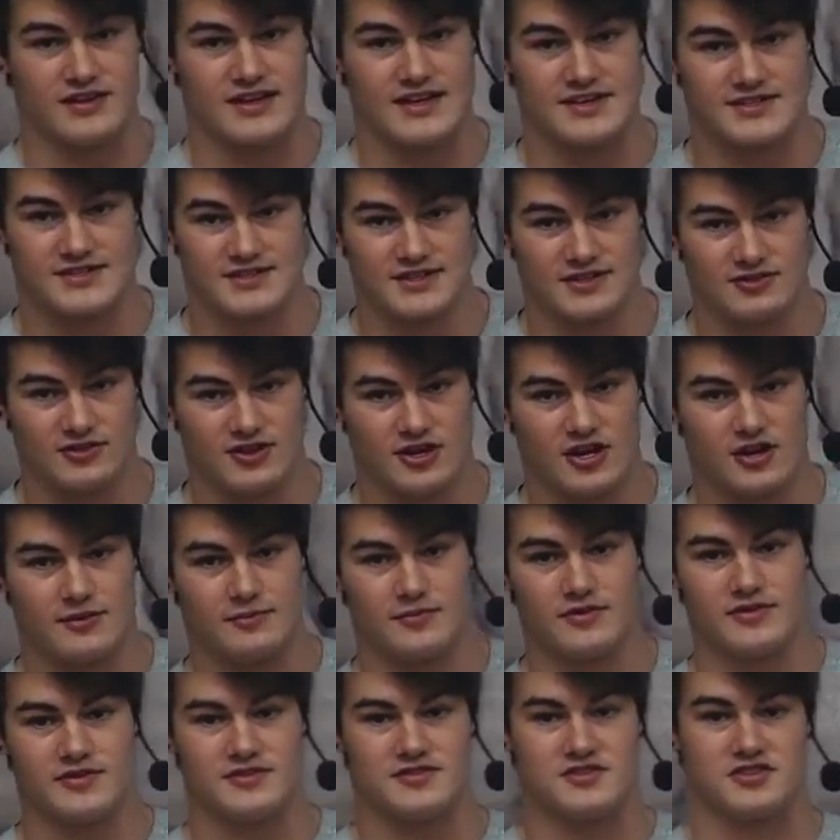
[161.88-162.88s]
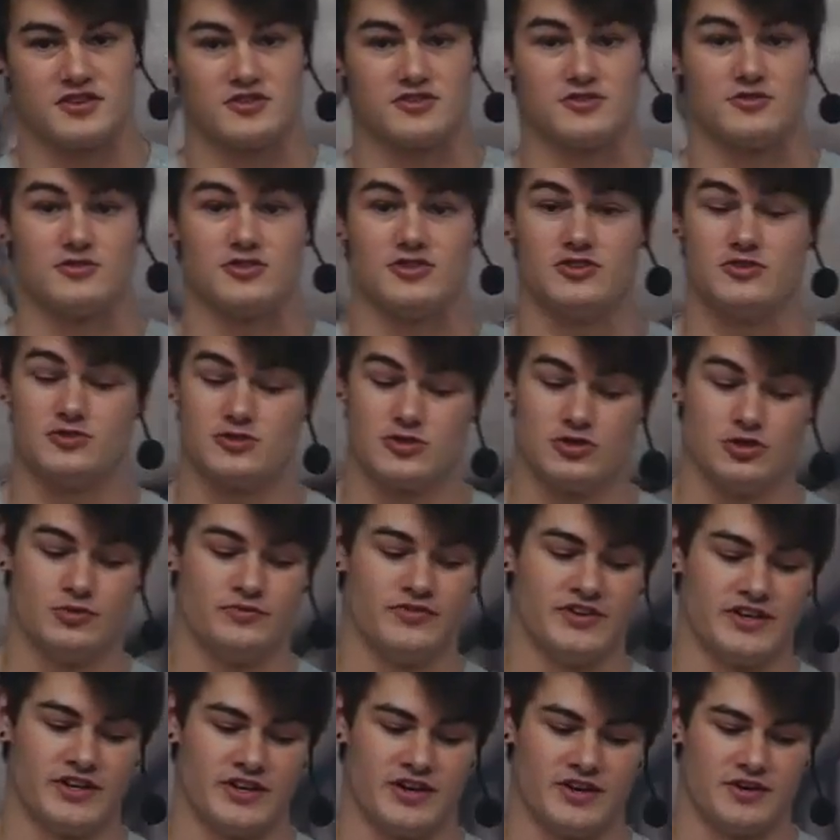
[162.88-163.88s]
an Instagram, start doing YouTube
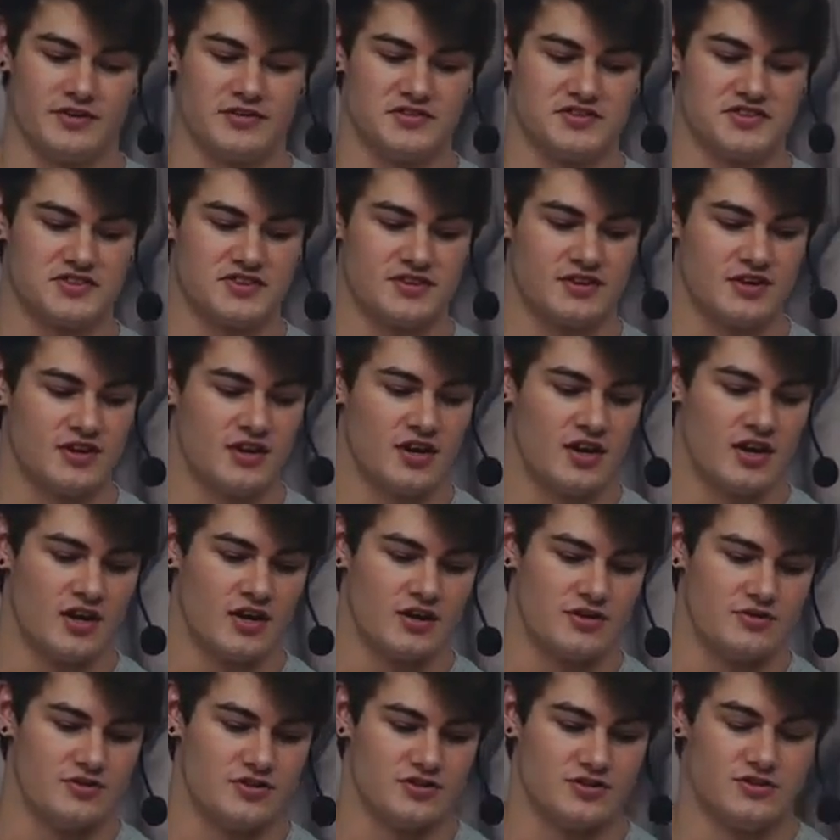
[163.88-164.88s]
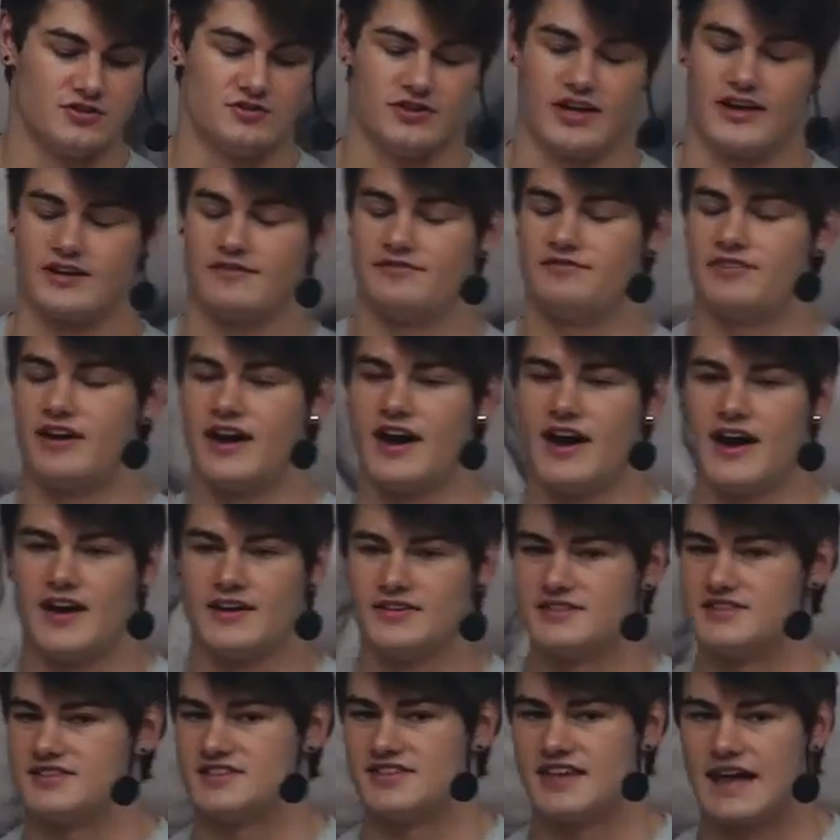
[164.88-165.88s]
videos. You can do
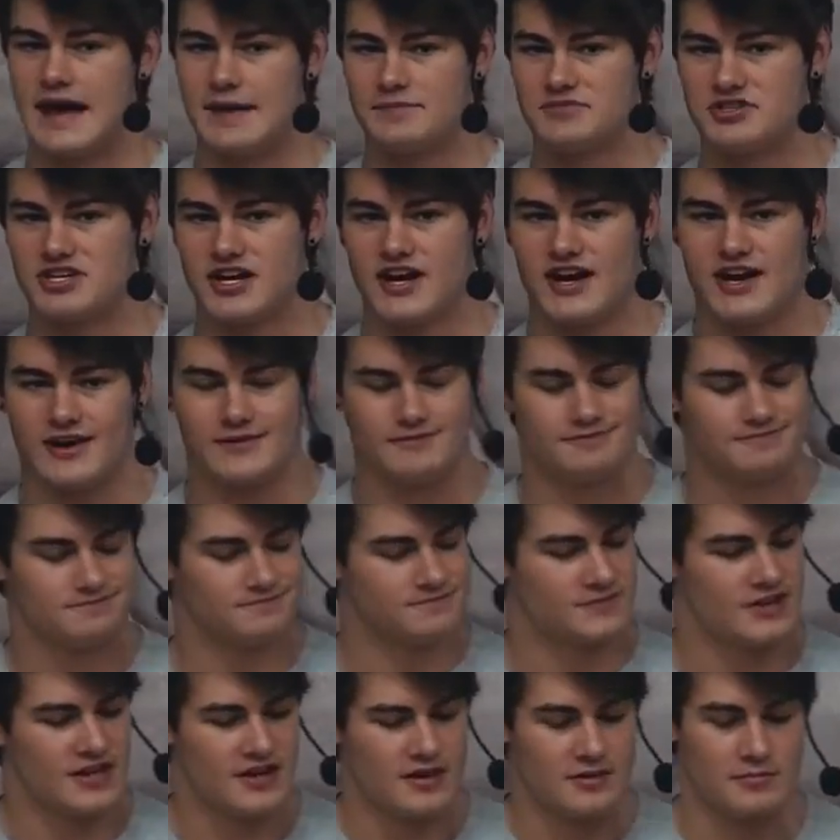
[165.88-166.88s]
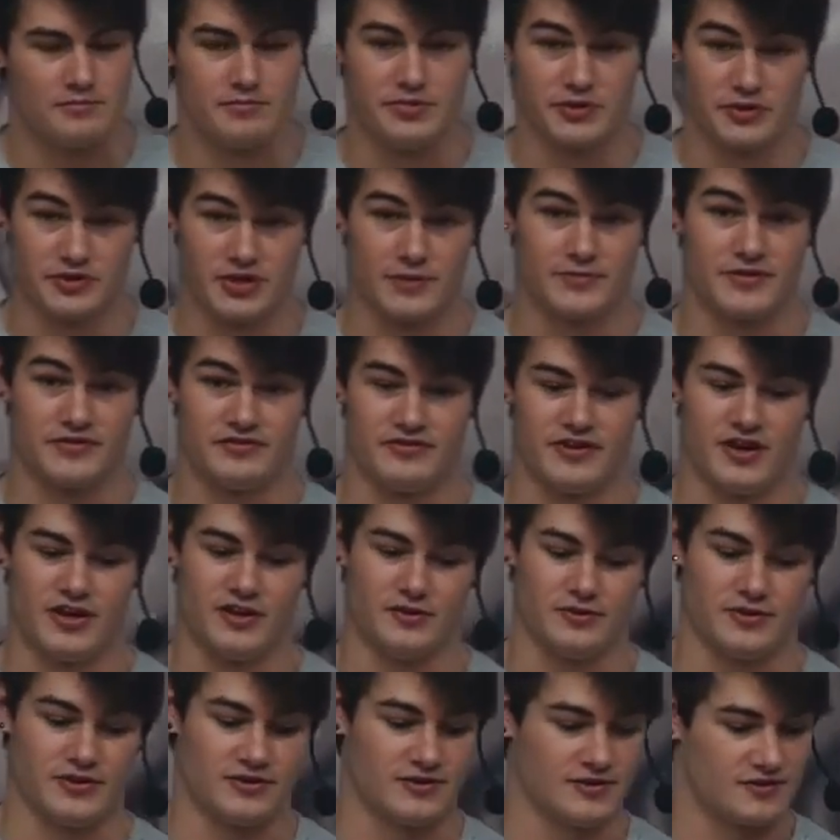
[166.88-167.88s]
Vine, Snapchat, build up the
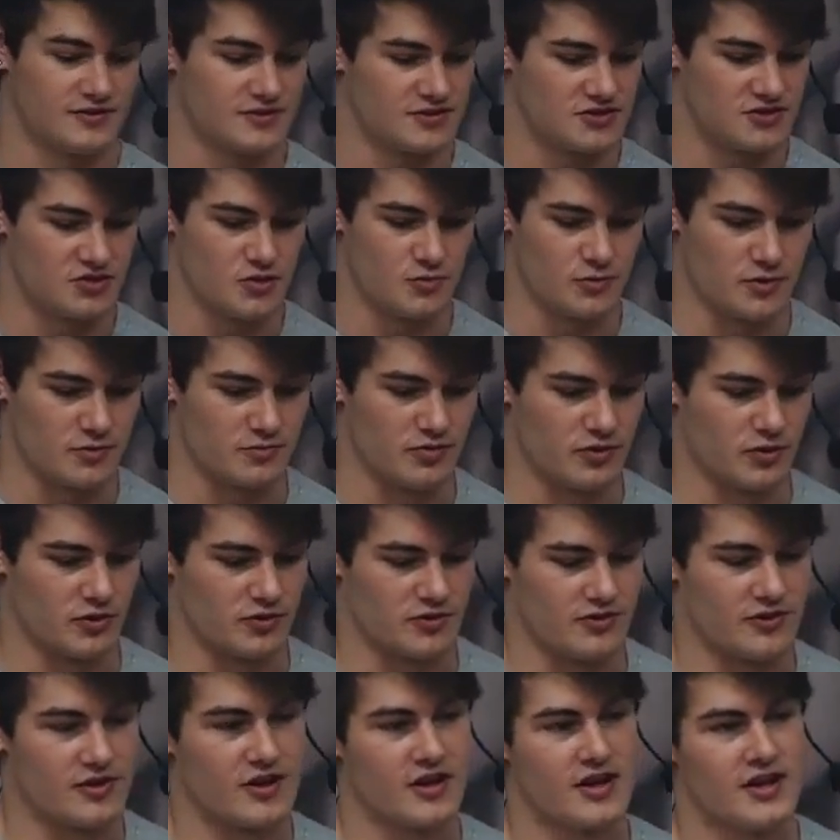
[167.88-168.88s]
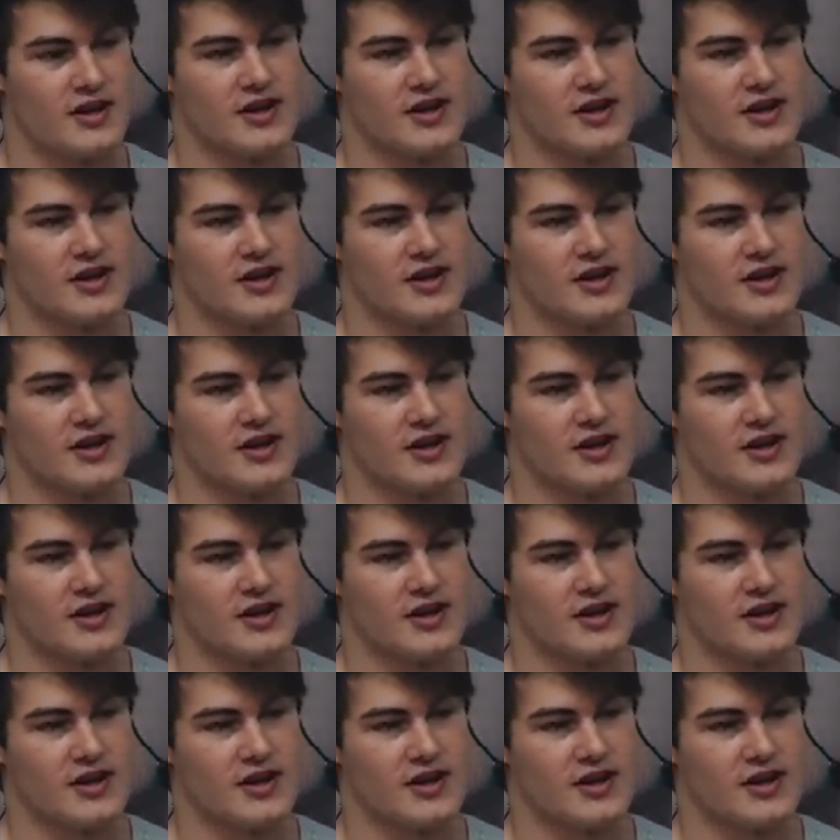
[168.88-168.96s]
following. Super important.